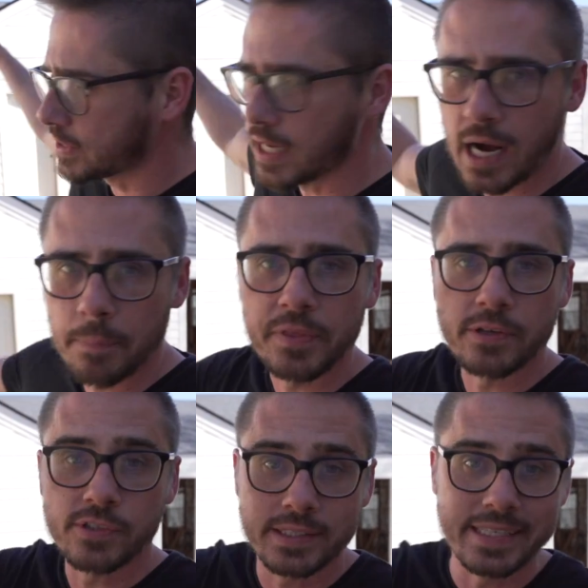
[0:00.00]
top,
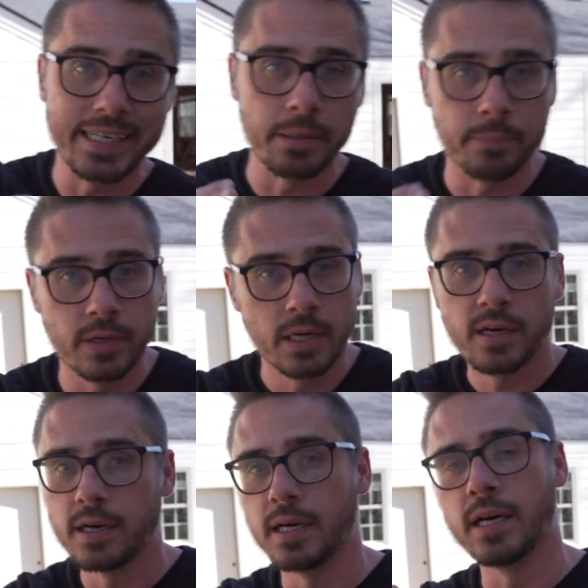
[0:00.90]
there's a dip.
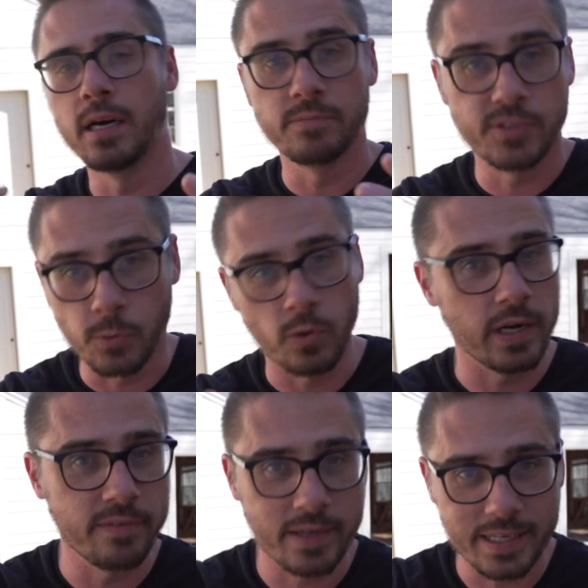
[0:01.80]
So we're
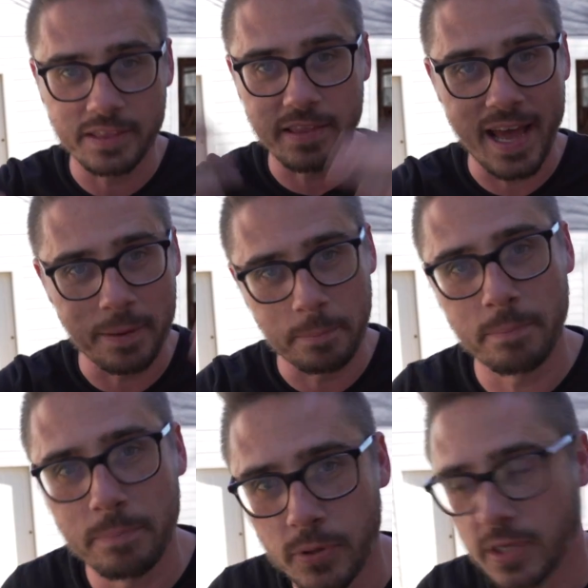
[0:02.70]
having to get that
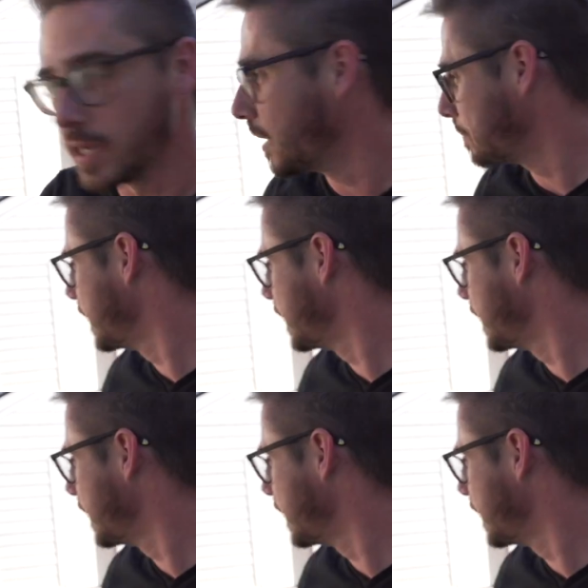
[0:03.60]
put up.